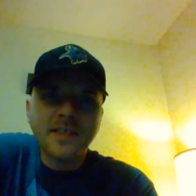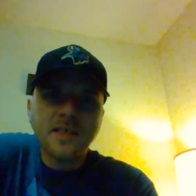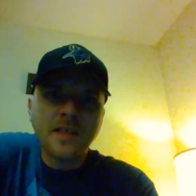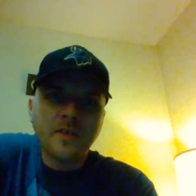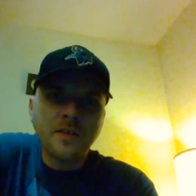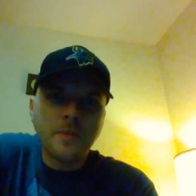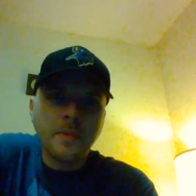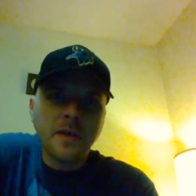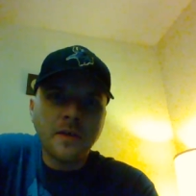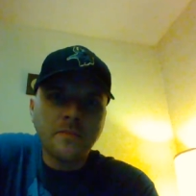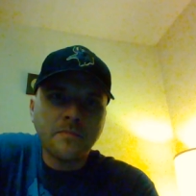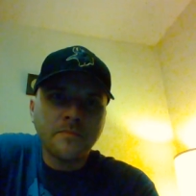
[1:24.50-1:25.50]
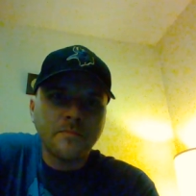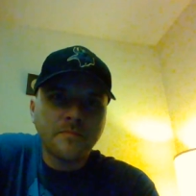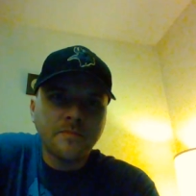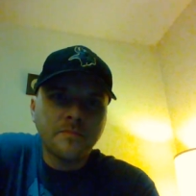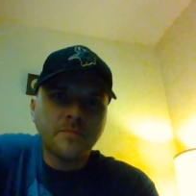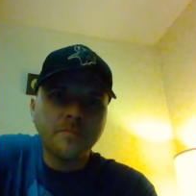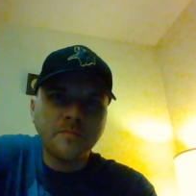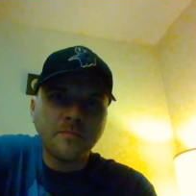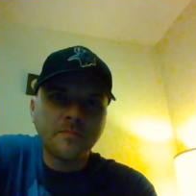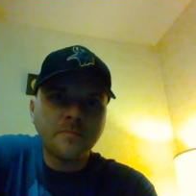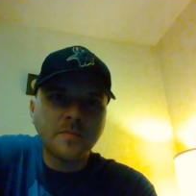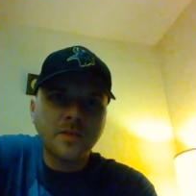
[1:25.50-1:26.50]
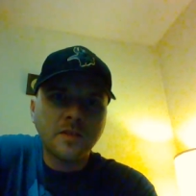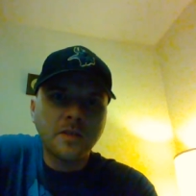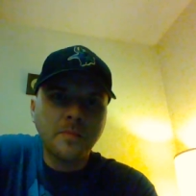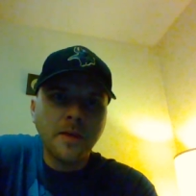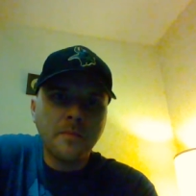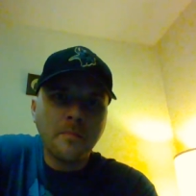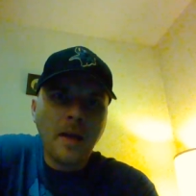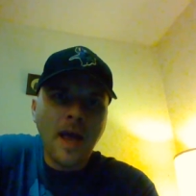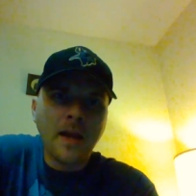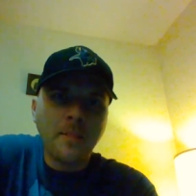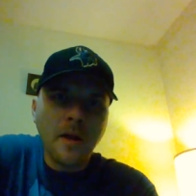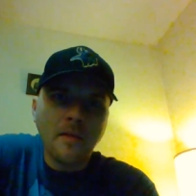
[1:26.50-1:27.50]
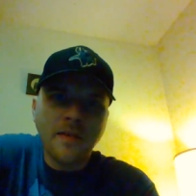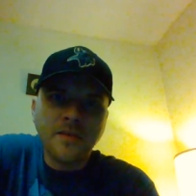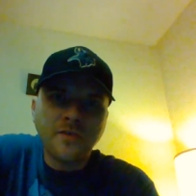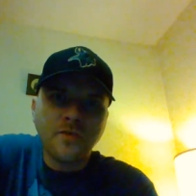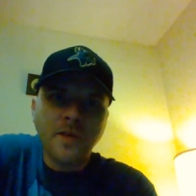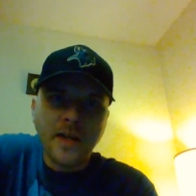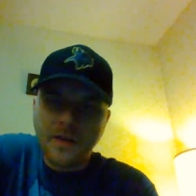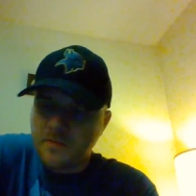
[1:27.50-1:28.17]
is nothing to be mad about. That's great.